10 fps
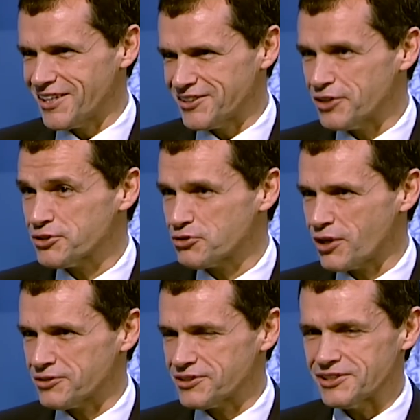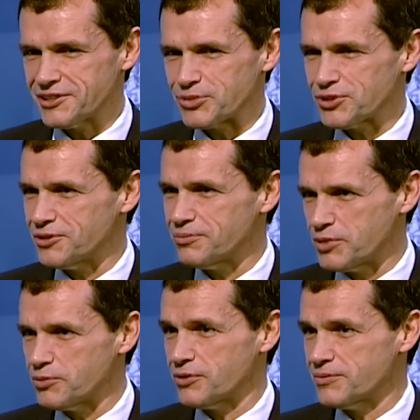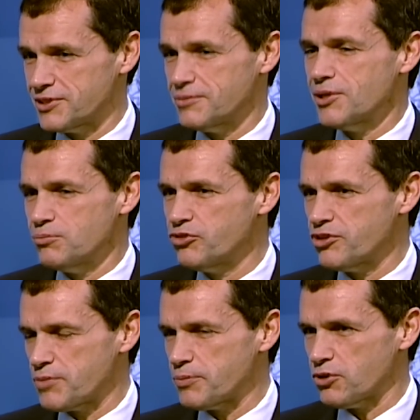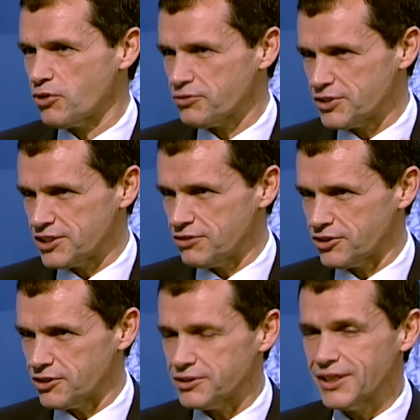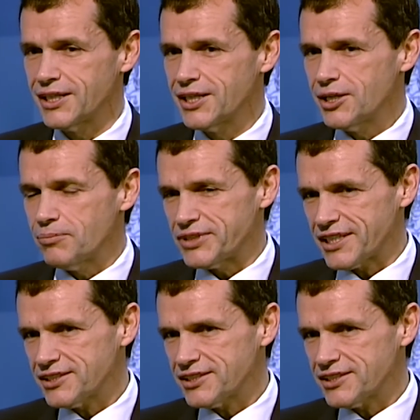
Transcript: an underground system so people moving people around is difficult sure. but i